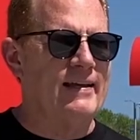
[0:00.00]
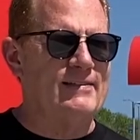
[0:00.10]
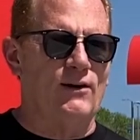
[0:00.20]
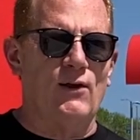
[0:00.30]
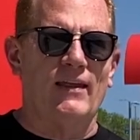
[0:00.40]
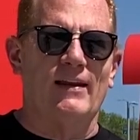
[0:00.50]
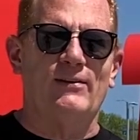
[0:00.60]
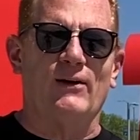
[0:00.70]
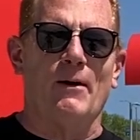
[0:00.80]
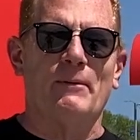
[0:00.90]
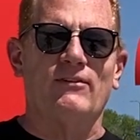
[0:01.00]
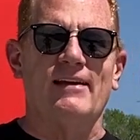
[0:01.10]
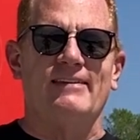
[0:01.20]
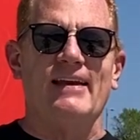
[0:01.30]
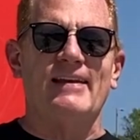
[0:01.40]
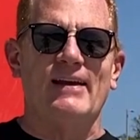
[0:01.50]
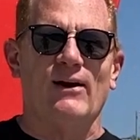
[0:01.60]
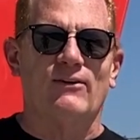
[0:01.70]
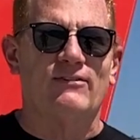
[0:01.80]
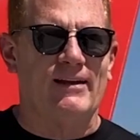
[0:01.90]
considering that it took almost 18
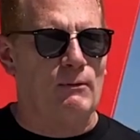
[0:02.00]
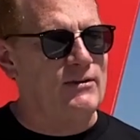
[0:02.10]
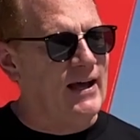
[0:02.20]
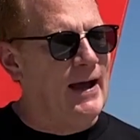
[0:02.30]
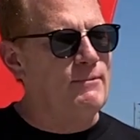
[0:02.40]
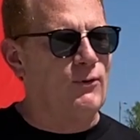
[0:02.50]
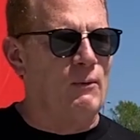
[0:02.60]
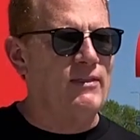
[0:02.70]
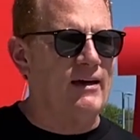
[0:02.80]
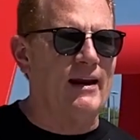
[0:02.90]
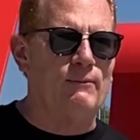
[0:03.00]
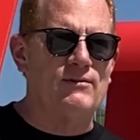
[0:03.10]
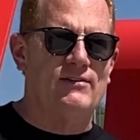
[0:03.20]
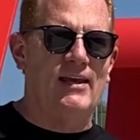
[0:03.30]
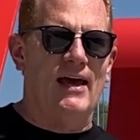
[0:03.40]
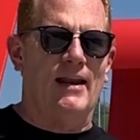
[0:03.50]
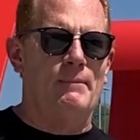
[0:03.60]
years, there were times where we thought it was dead.